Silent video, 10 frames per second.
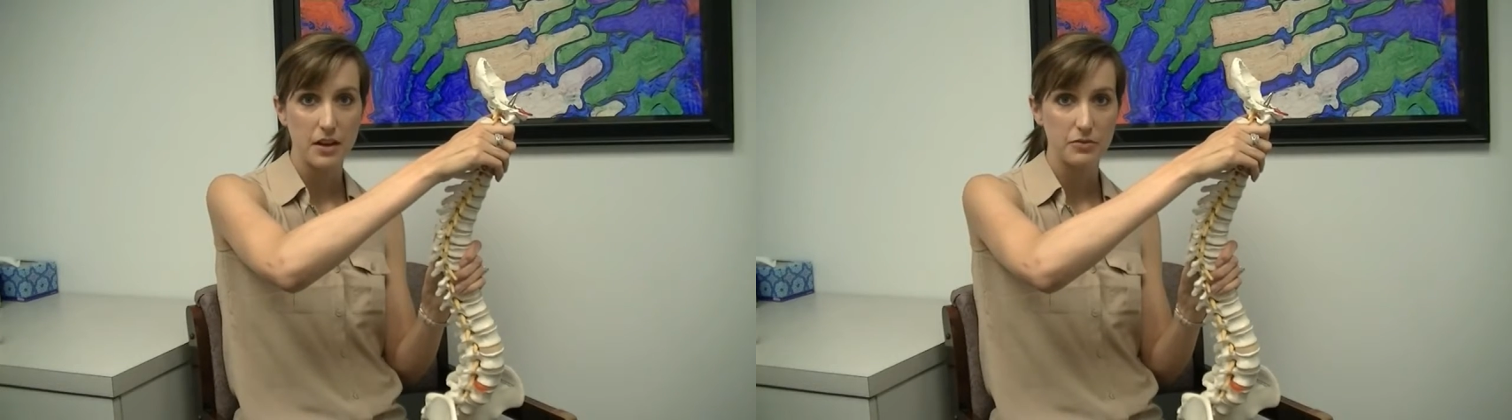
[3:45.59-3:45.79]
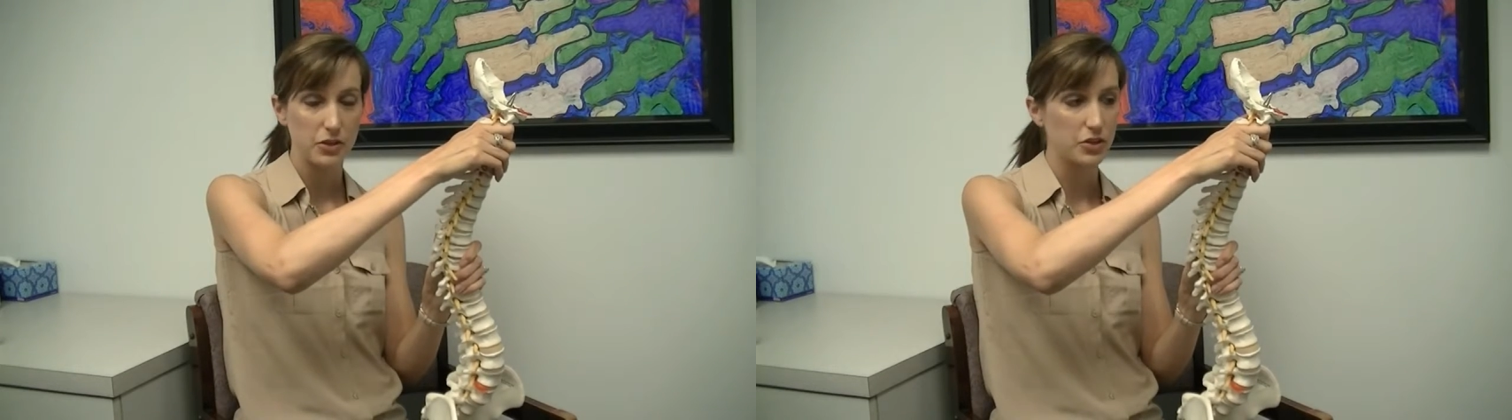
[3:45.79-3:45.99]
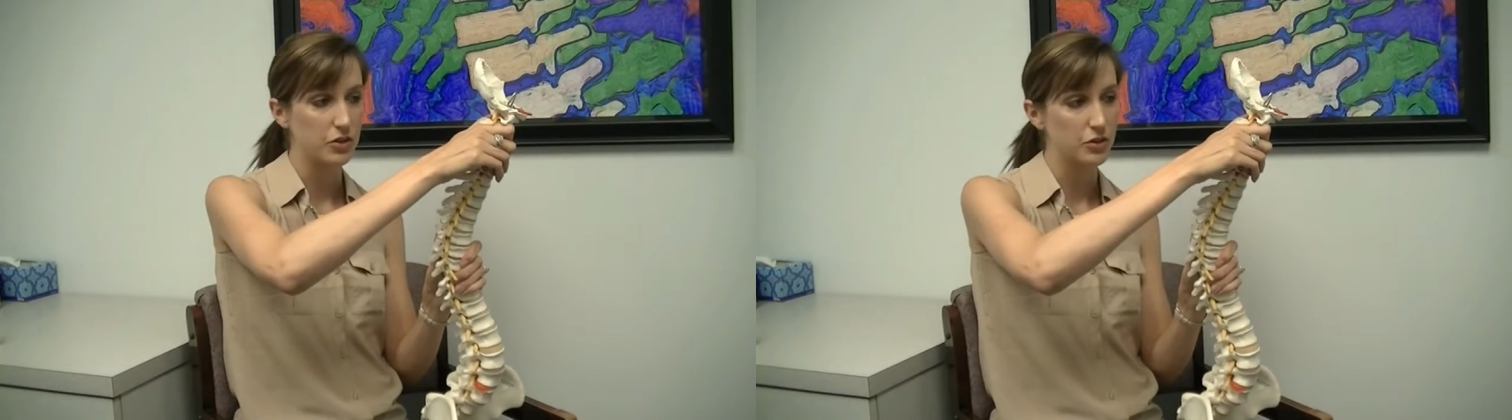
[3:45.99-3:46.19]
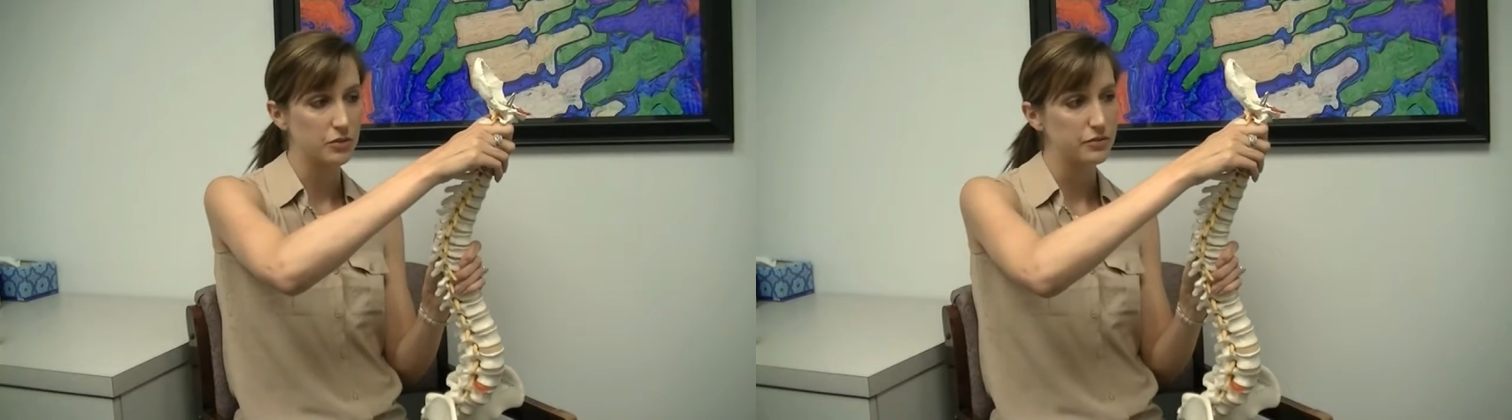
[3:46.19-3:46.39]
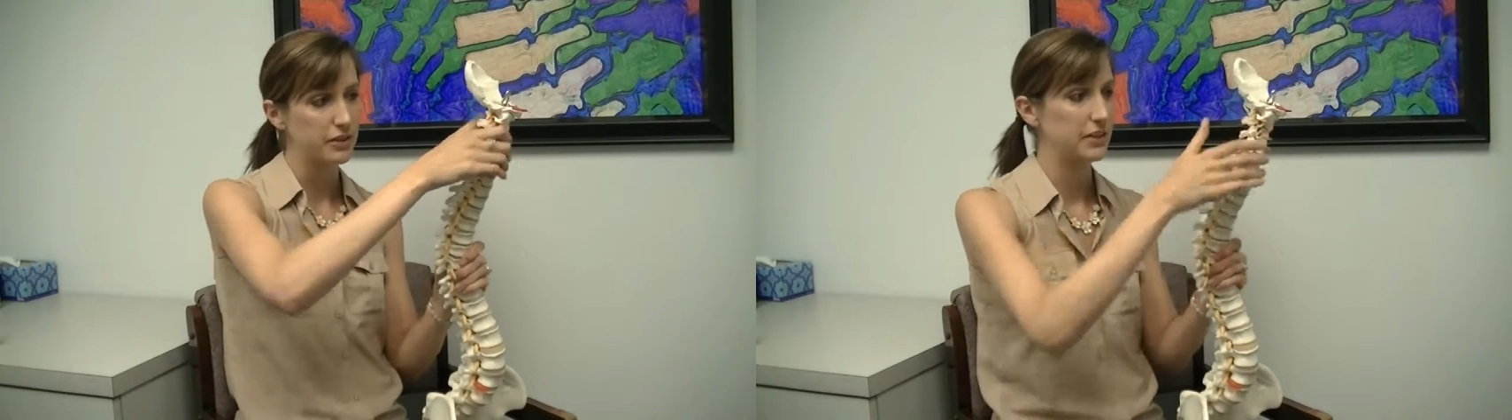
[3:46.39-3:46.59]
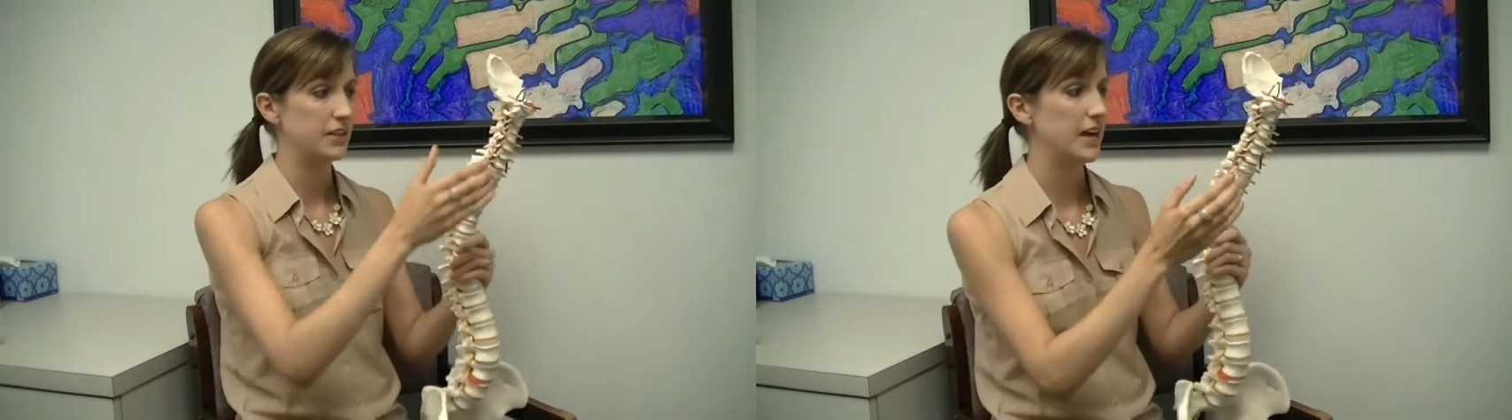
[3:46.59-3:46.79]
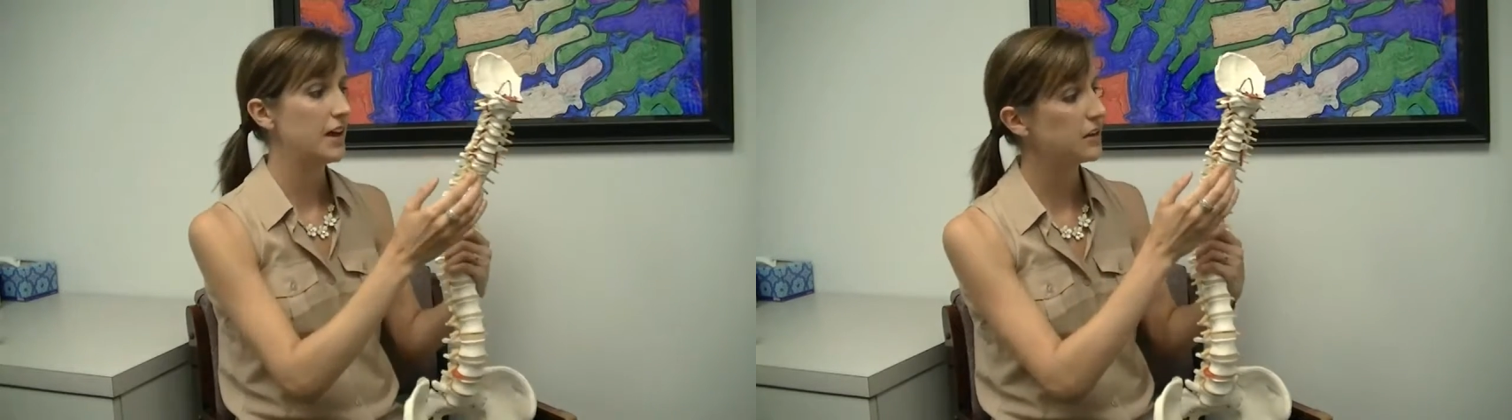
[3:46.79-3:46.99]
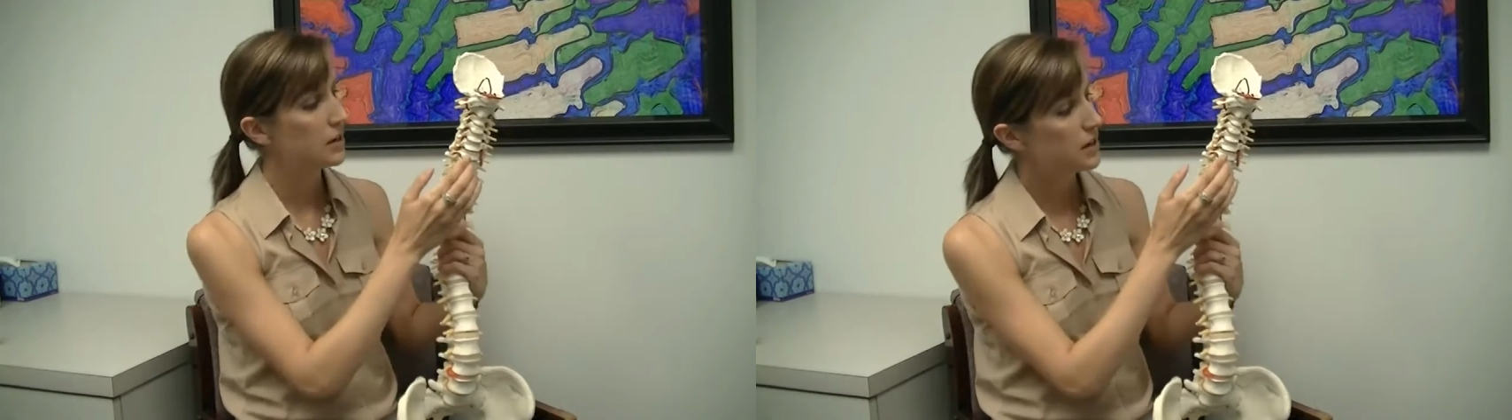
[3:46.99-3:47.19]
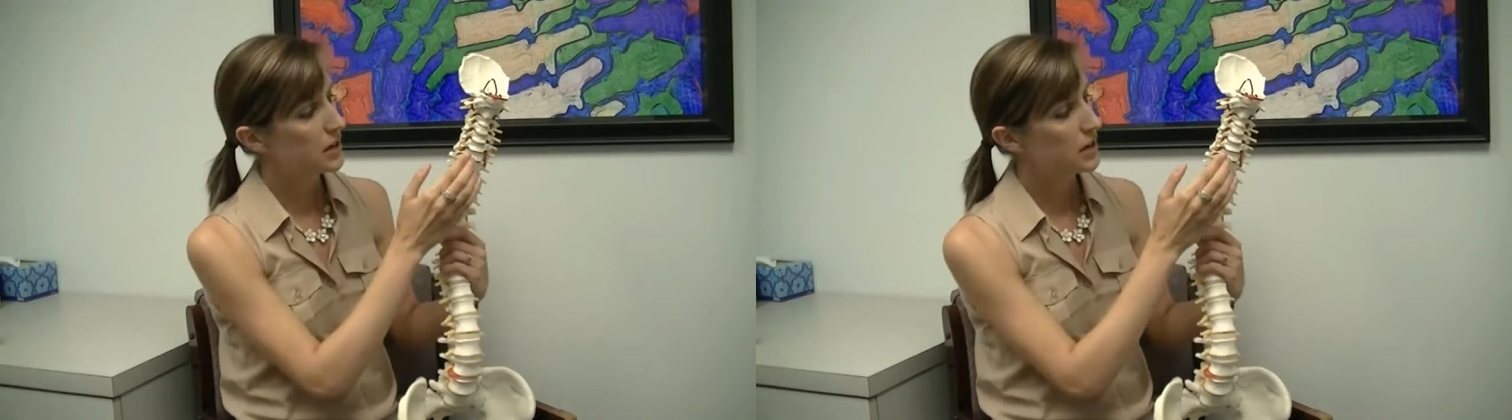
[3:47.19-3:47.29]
of the curve in the neck,